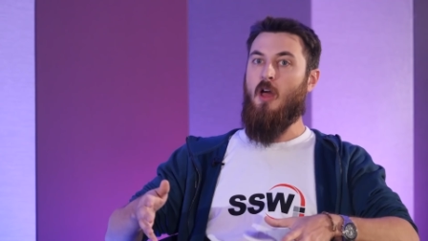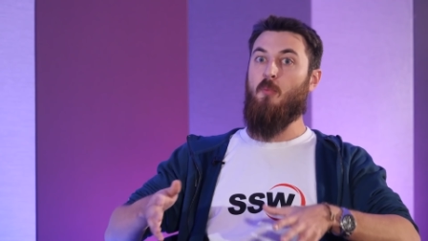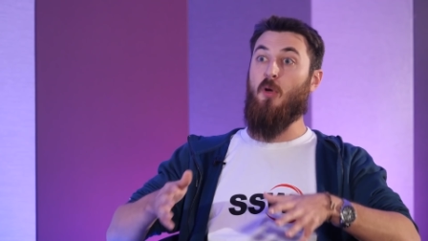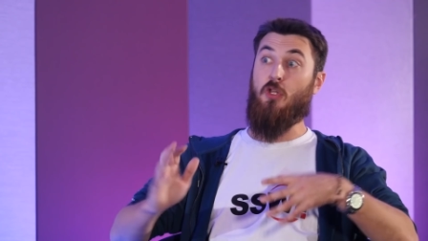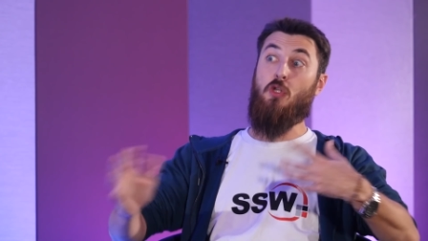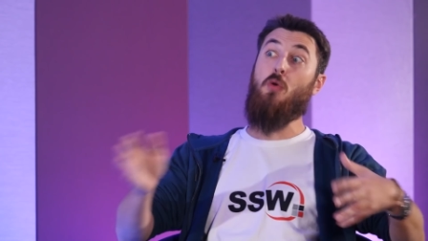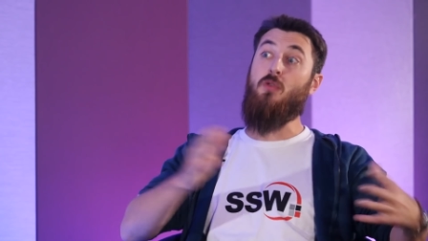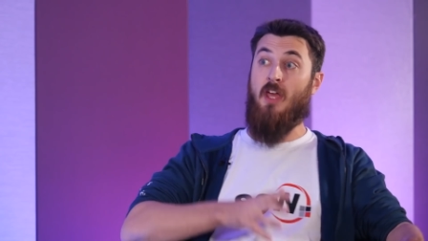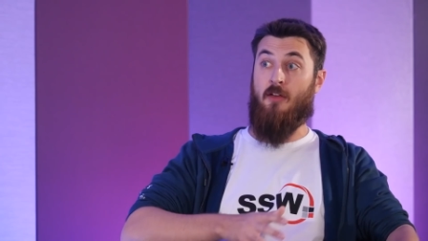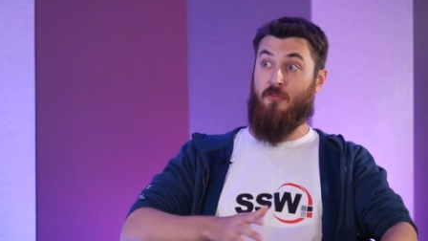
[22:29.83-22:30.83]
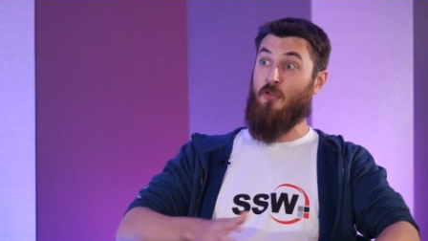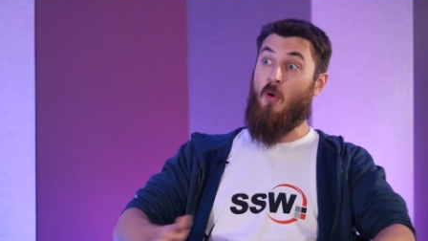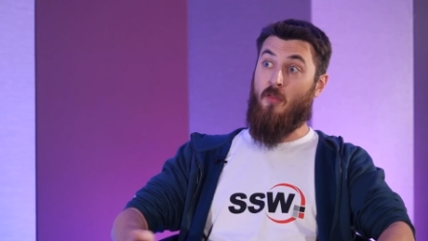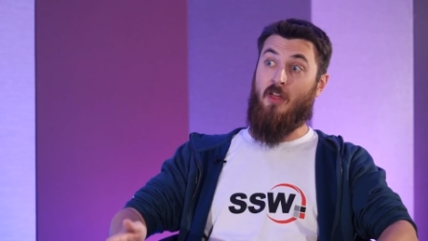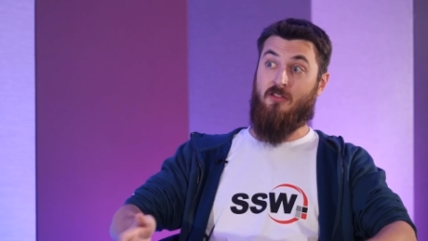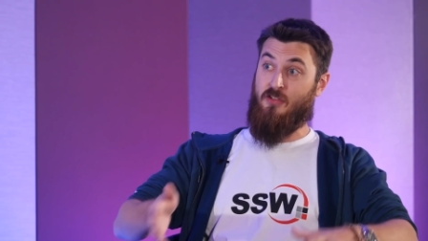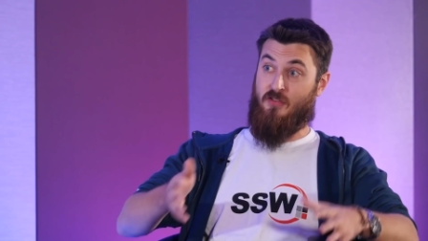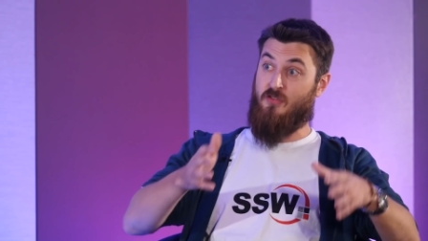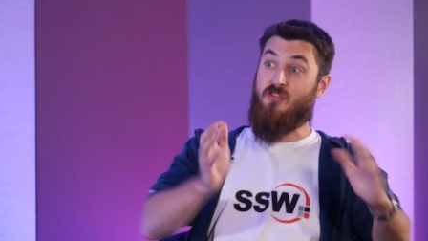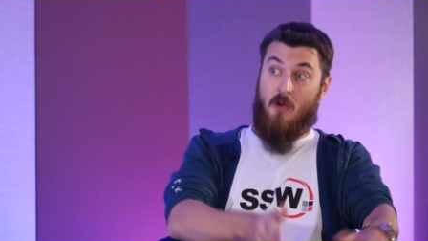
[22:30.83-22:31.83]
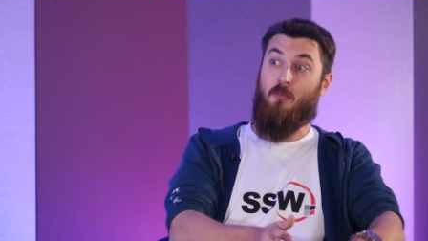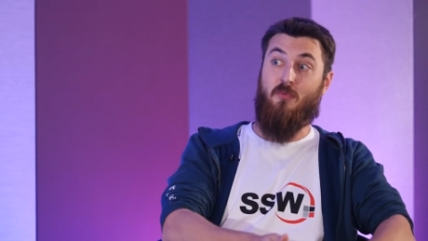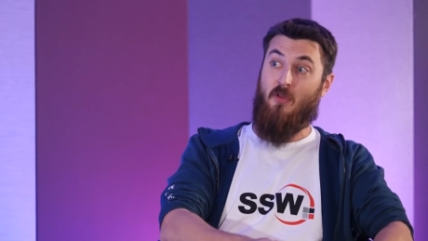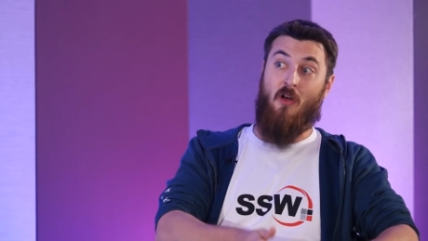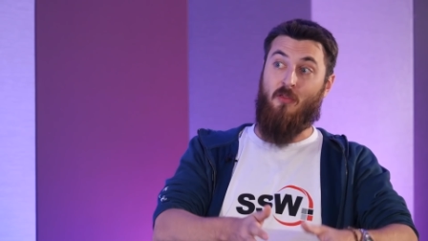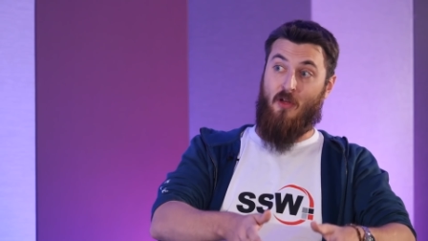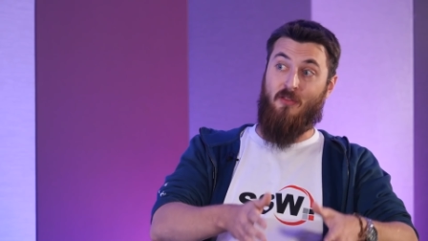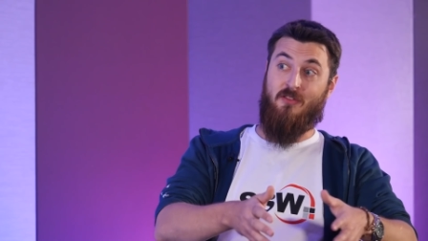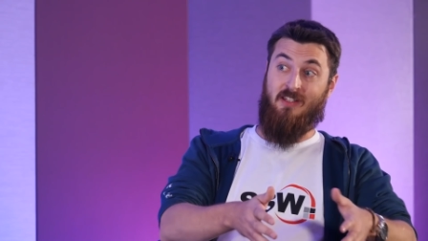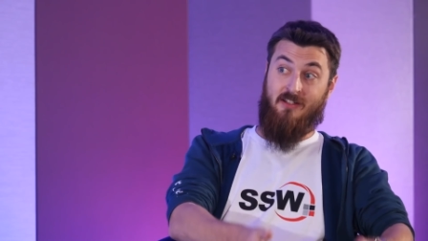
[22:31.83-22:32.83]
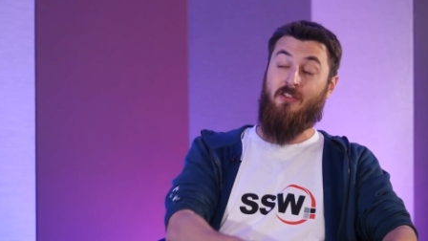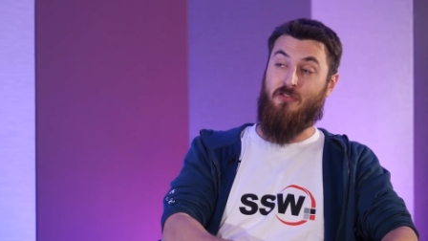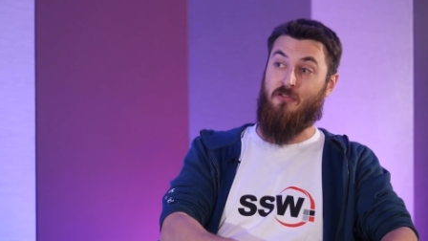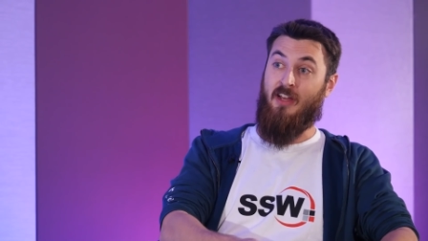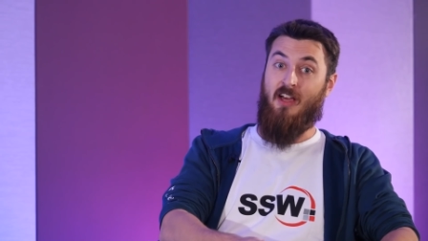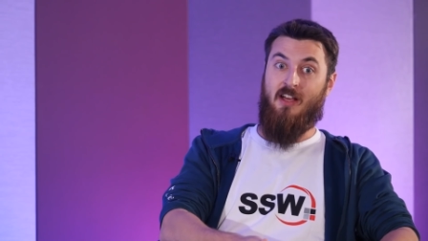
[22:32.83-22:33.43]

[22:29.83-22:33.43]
But new devs, the one that just jumped on the industry,